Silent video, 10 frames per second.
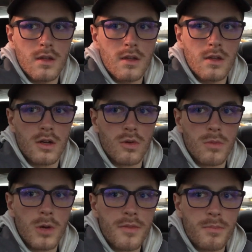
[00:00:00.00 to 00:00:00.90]
we're
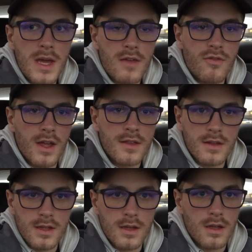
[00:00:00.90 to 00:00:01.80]
both big fans
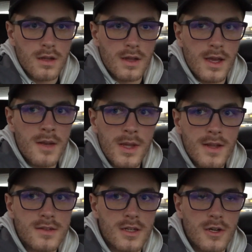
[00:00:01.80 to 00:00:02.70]
of the
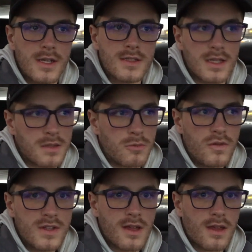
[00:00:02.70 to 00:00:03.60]
animated series and the
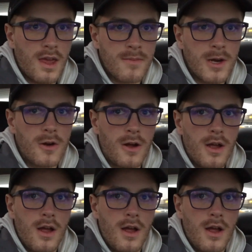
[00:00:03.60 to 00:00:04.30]
movies that came out.